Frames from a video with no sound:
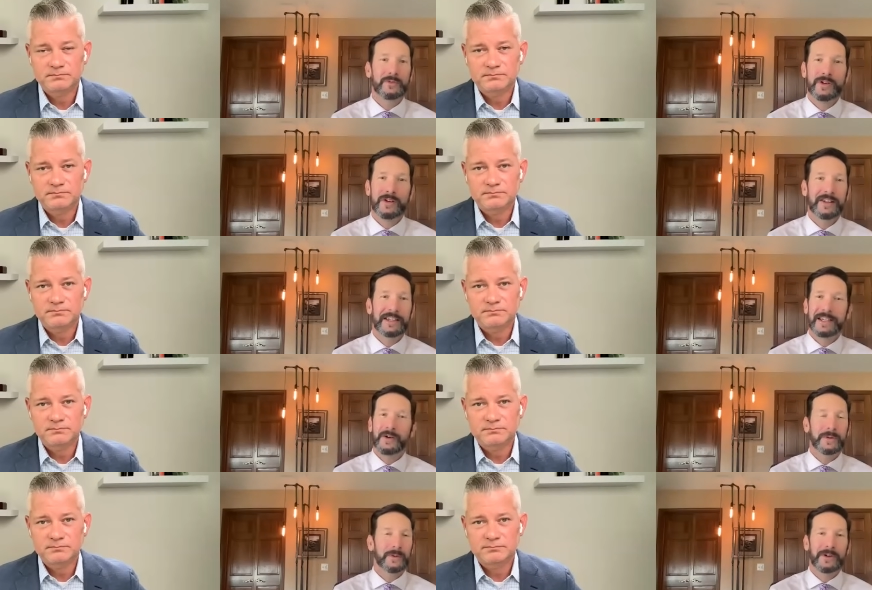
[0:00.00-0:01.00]
Speaker 1: were like, oh,
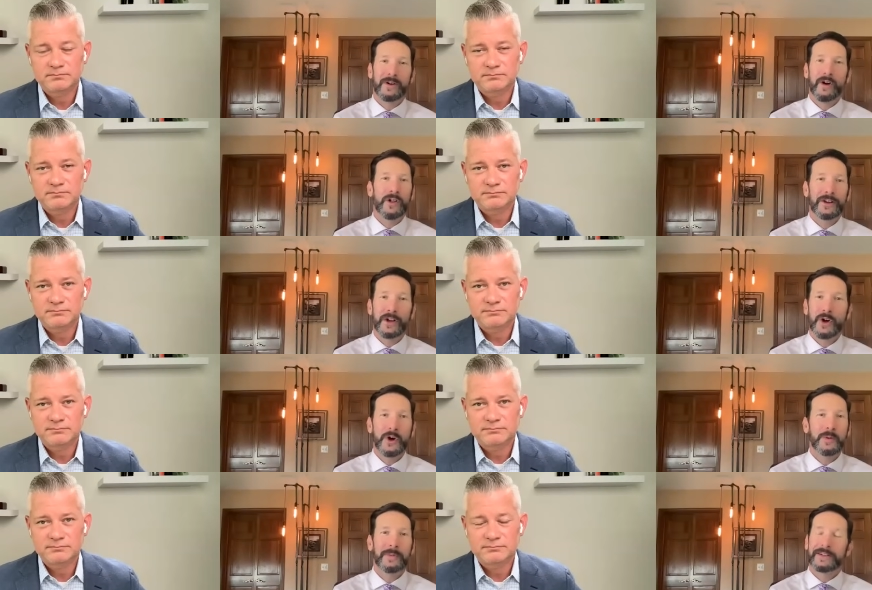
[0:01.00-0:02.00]
we were all at
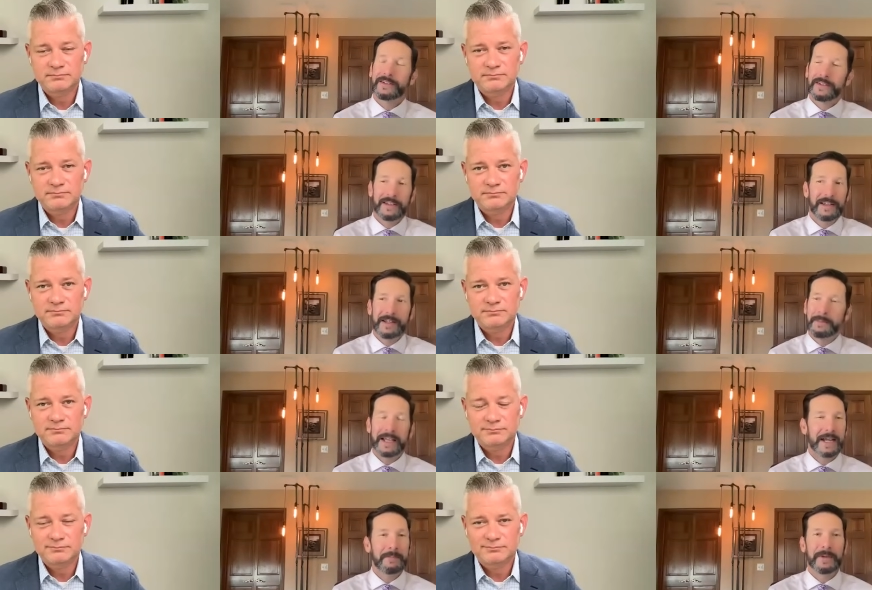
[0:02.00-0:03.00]
home, and man,
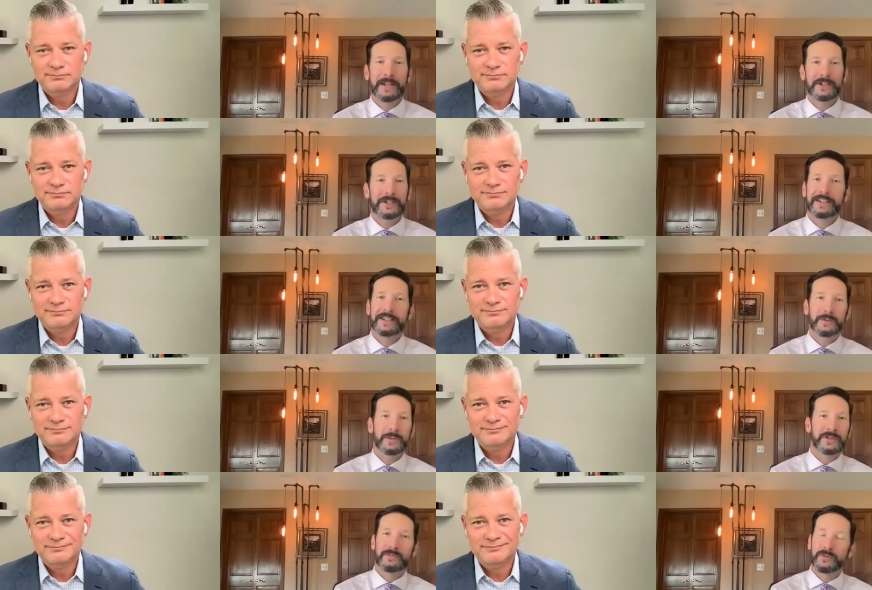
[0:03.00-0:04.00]
I binged it, and it
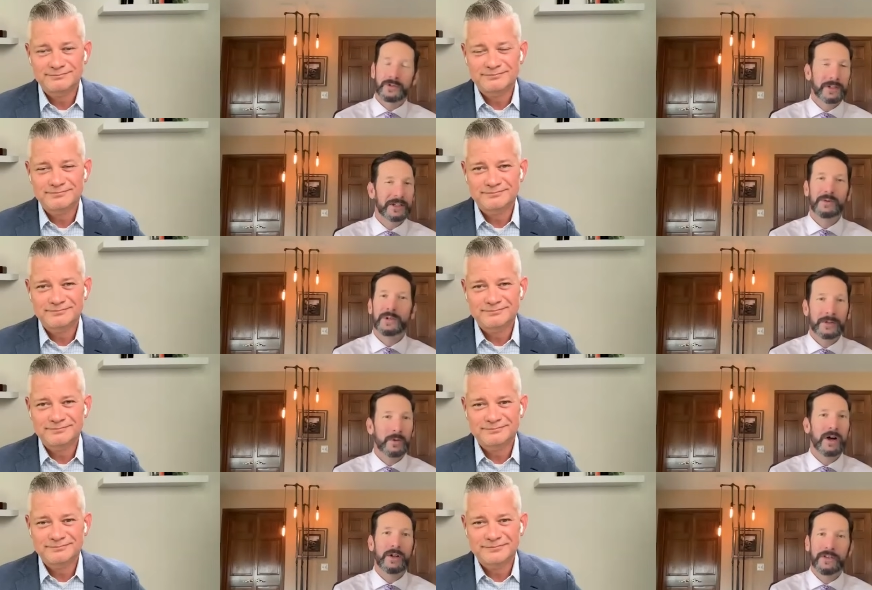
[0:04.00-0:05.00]
was really, really
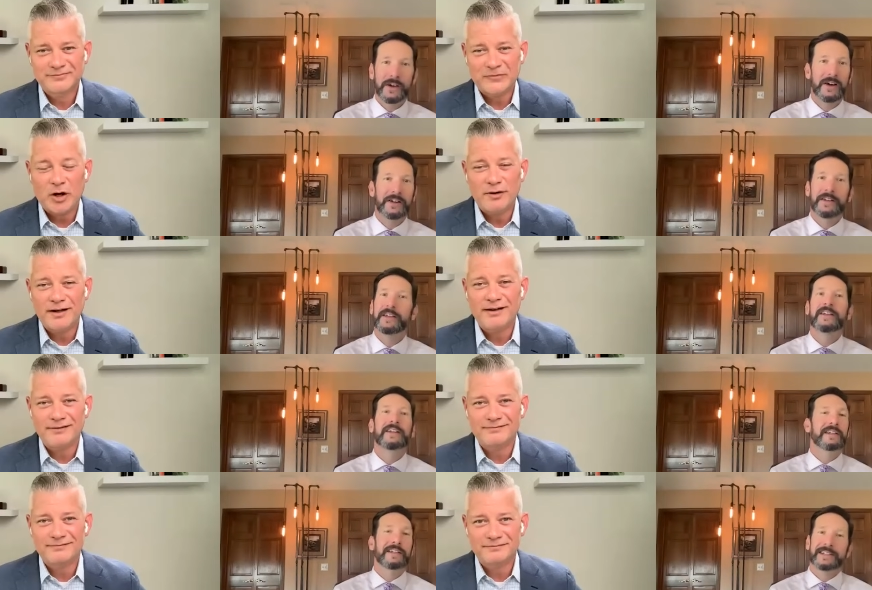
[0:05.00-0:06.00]
well done. Oh yeah
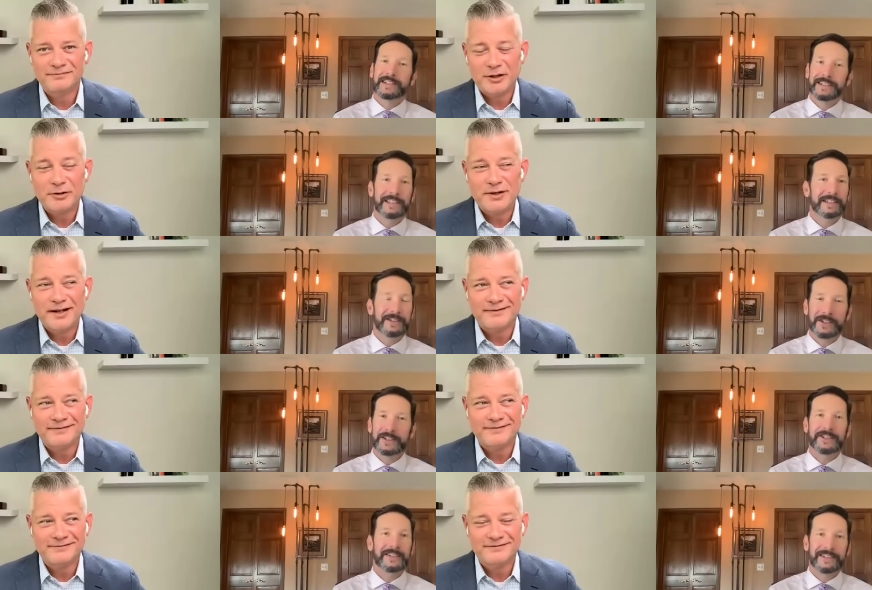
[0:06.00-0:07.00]
Oh it yeah,
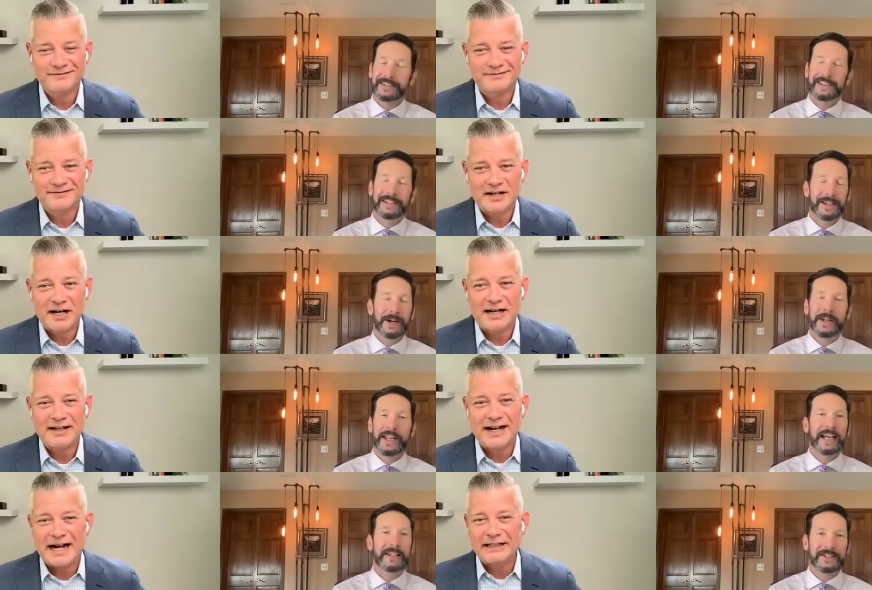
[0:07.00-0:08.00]
just you know, had
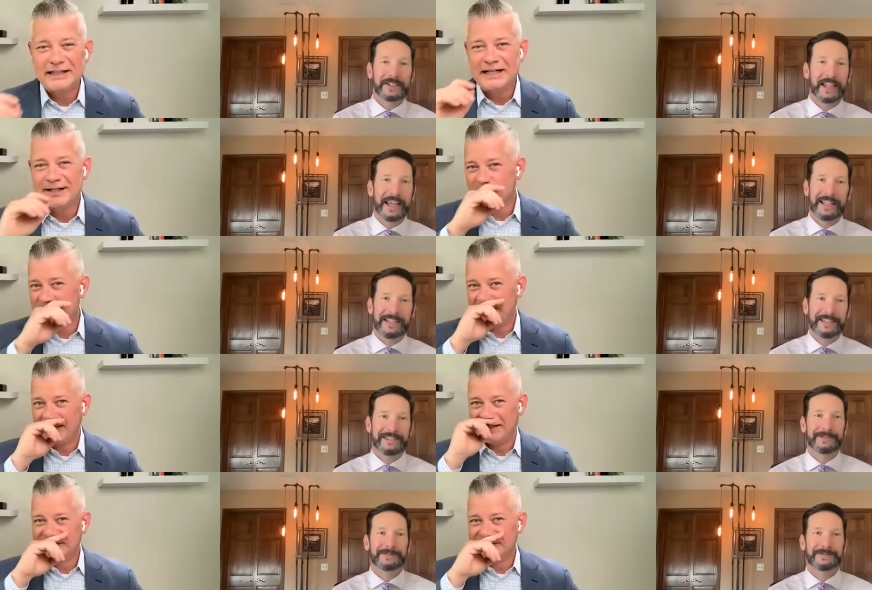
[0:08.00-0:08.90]
highly slant. entertaining.